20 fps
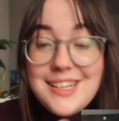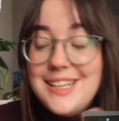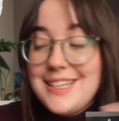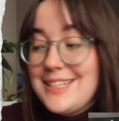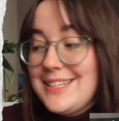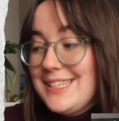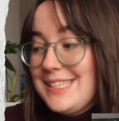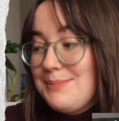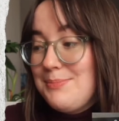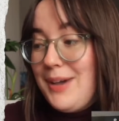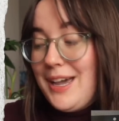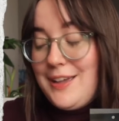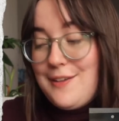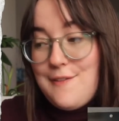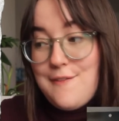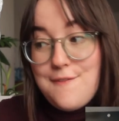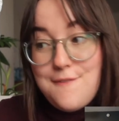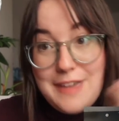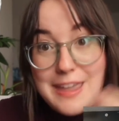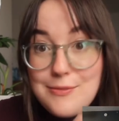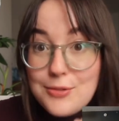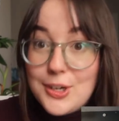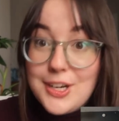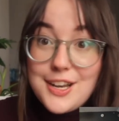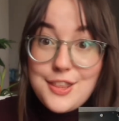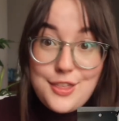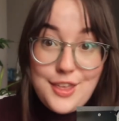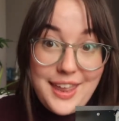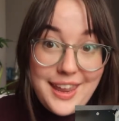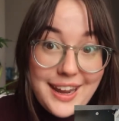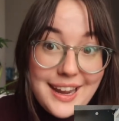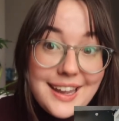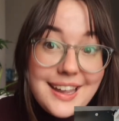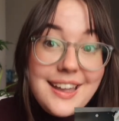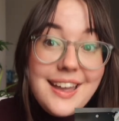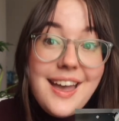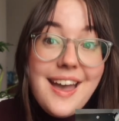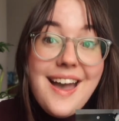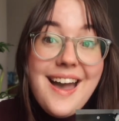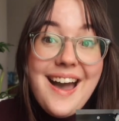It is my favorite
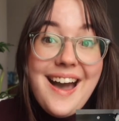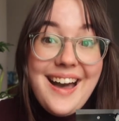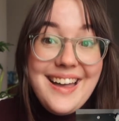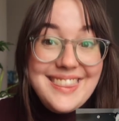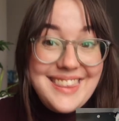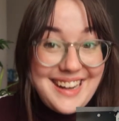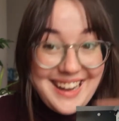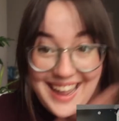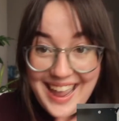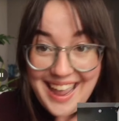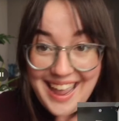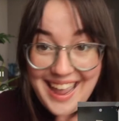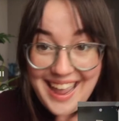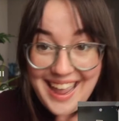thing that